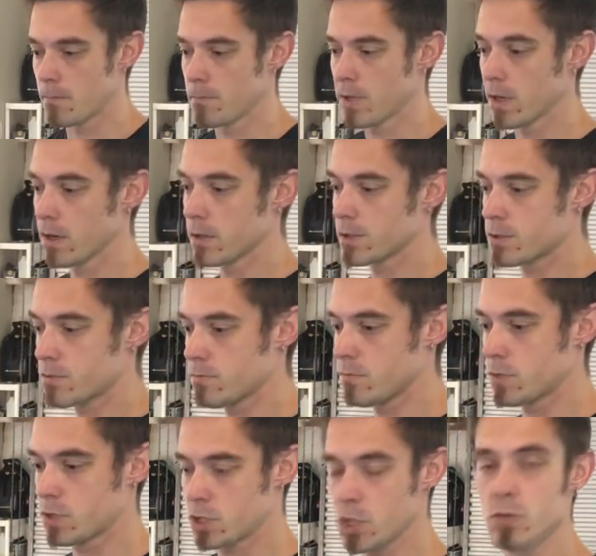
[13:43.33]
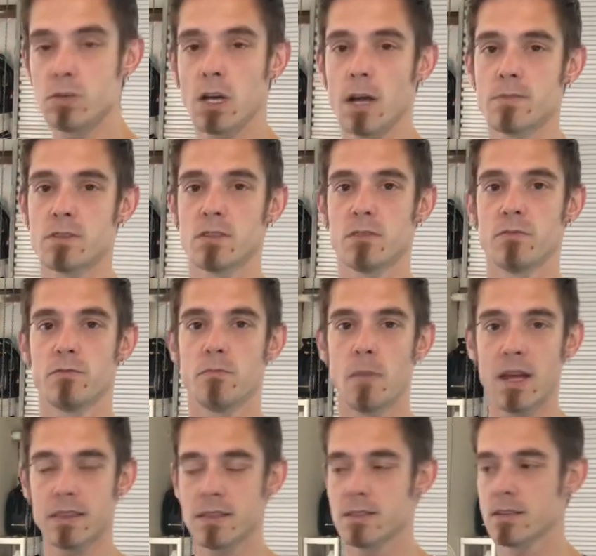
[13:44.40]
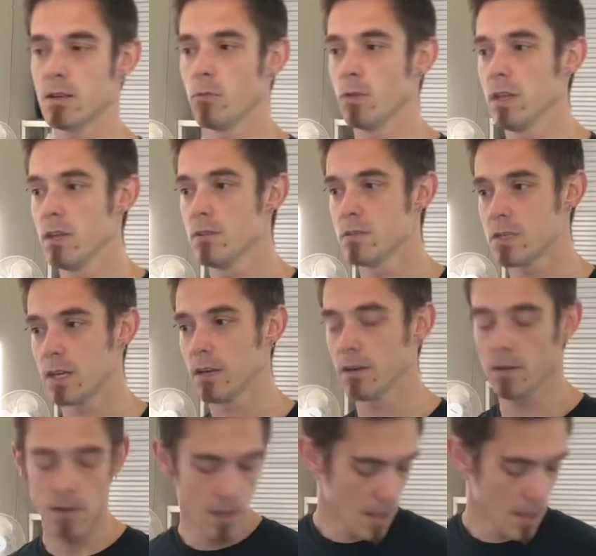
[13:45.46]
There are 2 types of methods that we use here,